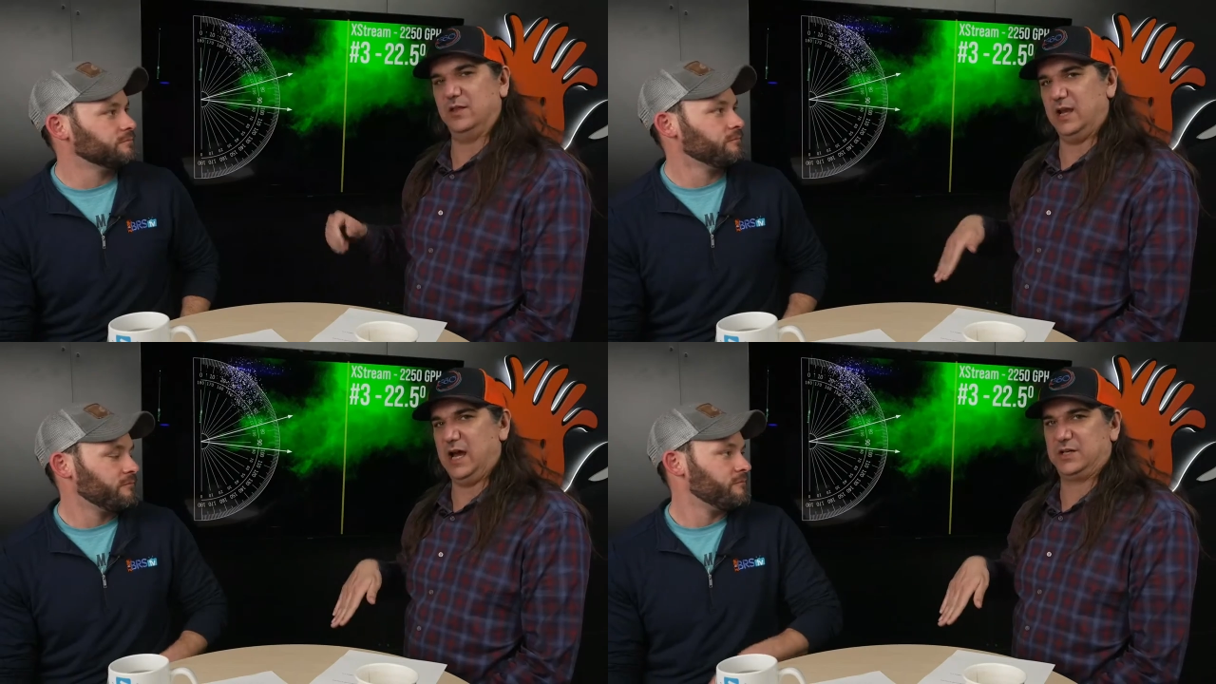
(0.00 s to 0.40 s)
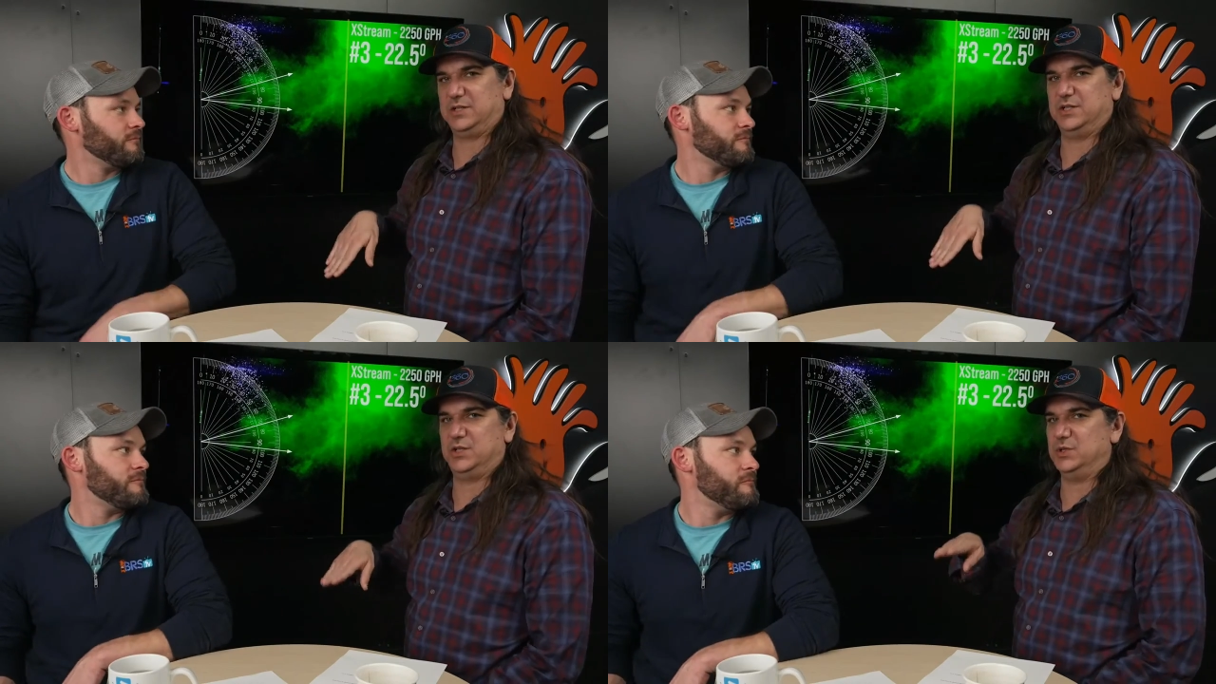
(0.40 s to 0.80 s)
Speaker 1: that
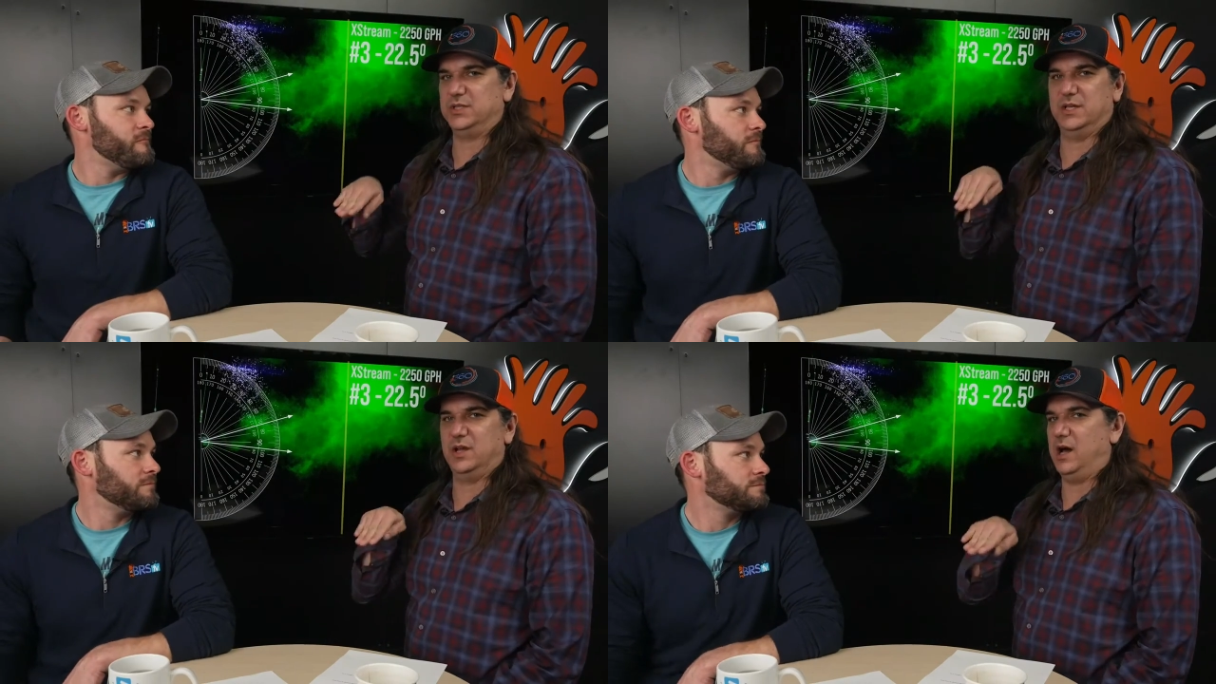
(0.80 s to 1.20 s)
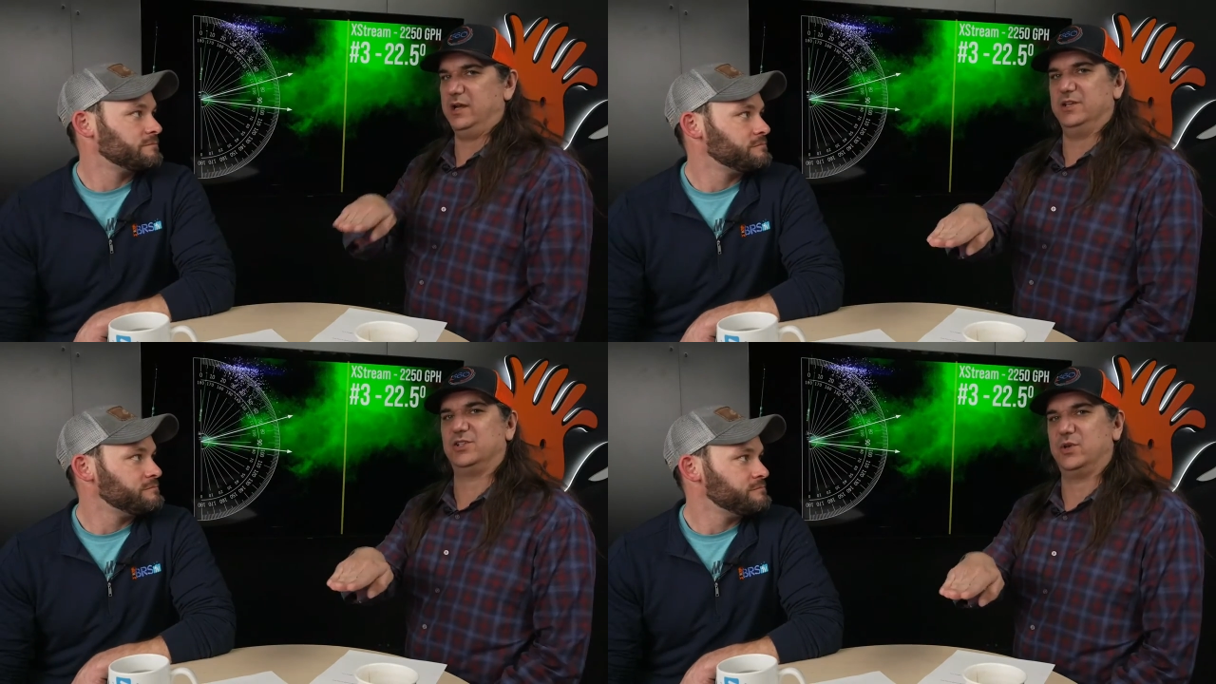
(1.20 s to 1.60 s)
actually shoots it
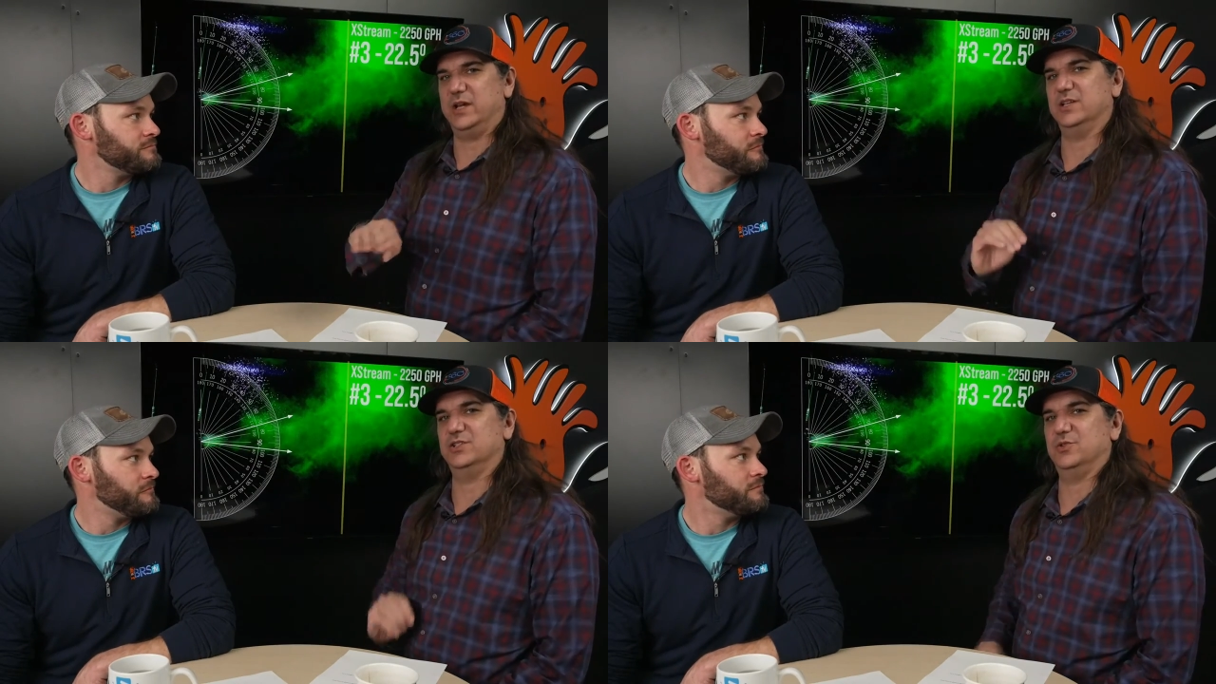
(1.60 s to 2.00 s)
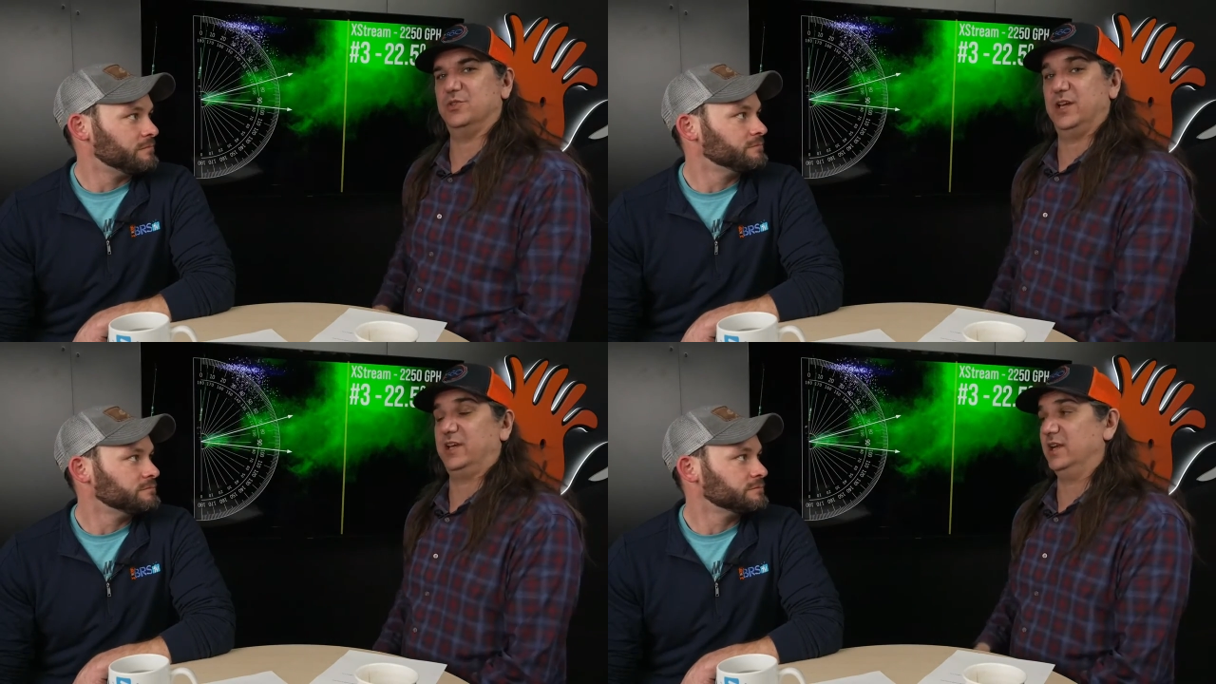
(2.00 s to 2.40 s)
not as straight as
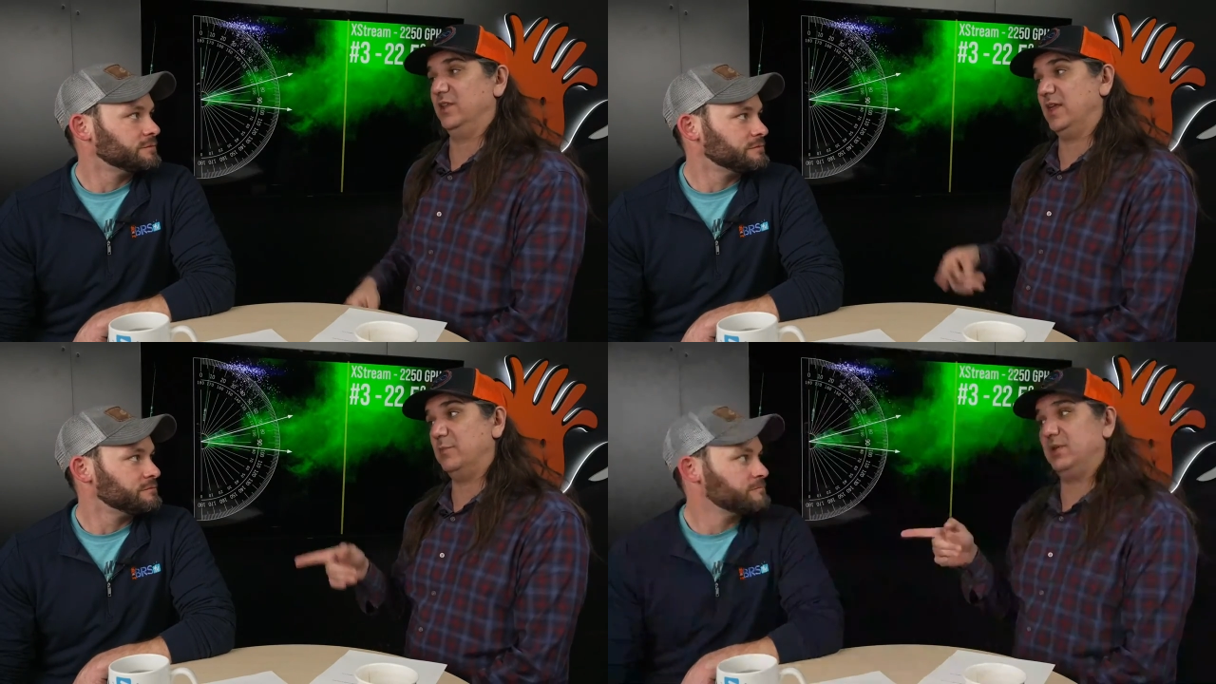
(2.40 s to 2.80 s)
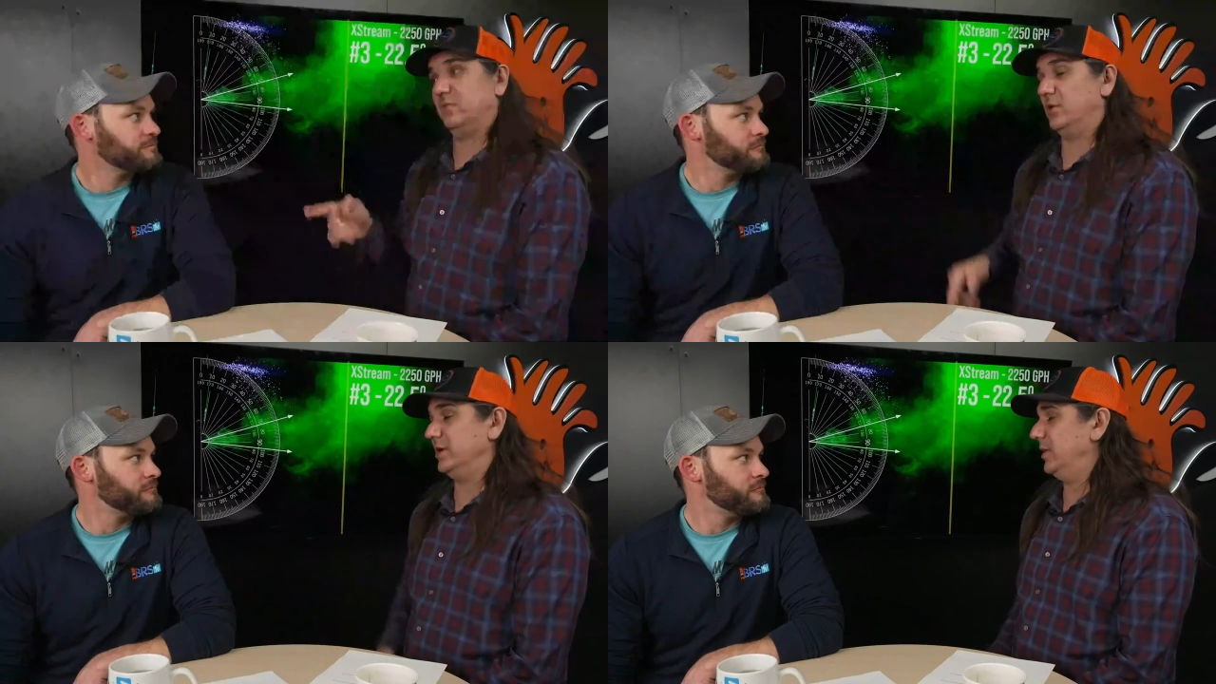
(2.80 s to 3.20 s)
you think, and the
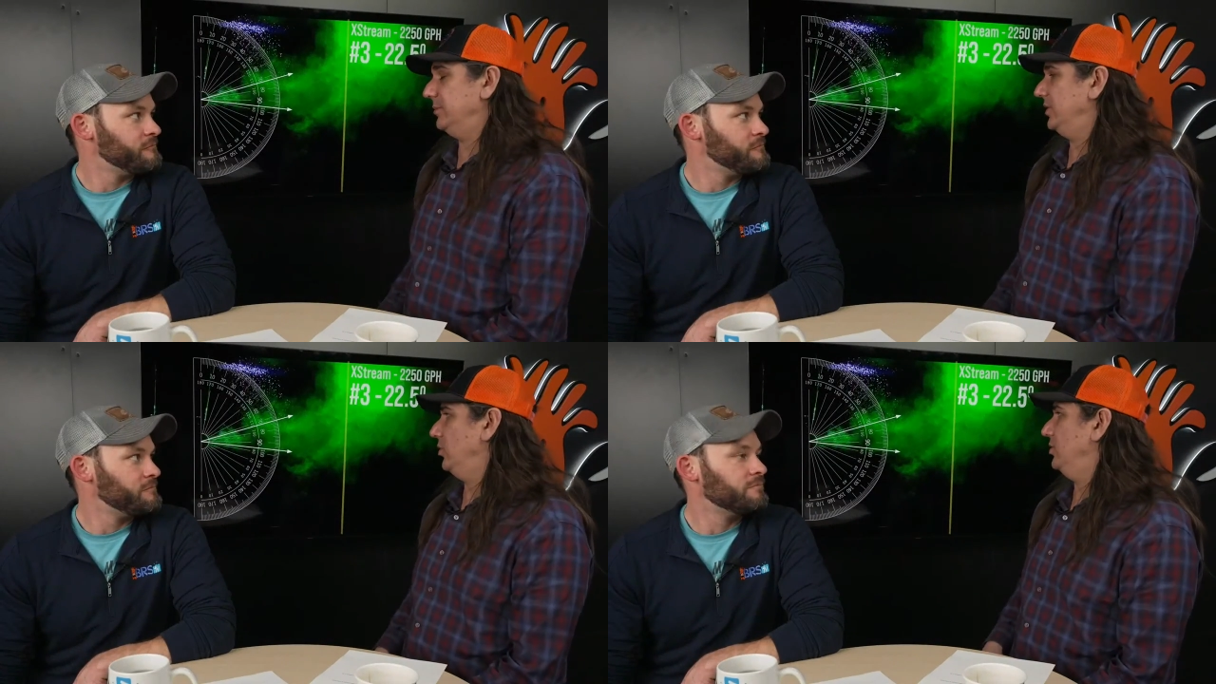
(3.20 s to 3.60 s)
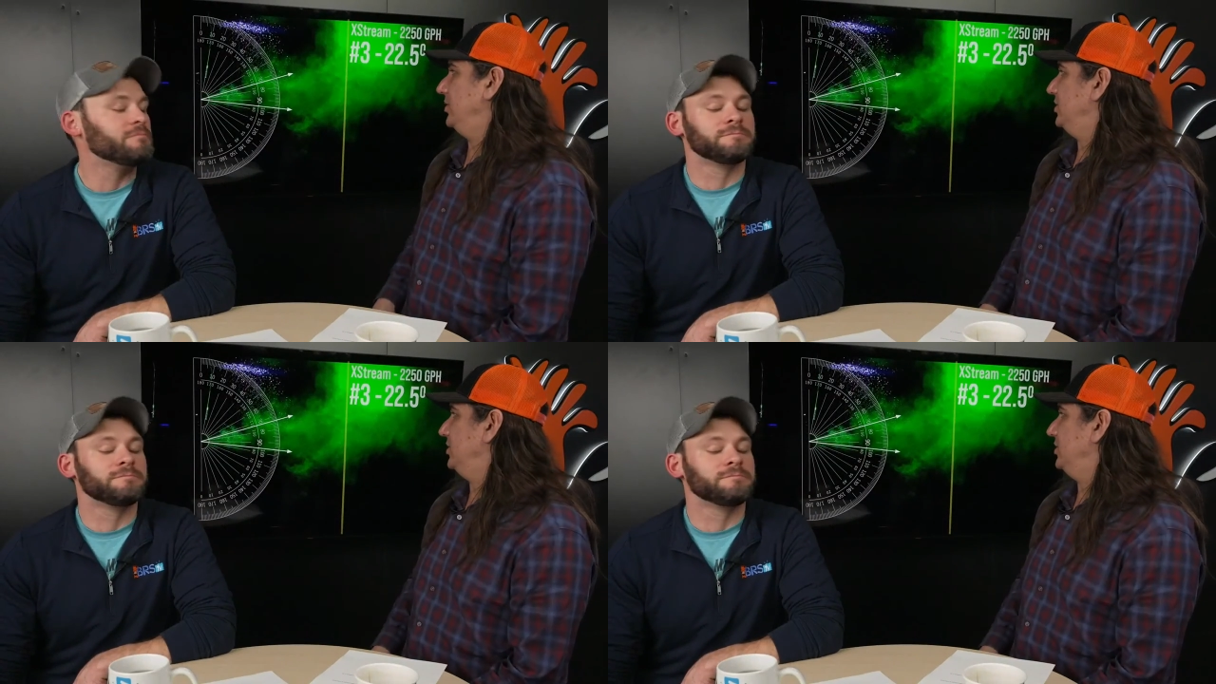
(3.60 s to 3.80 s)
MP40 might be a one mm. that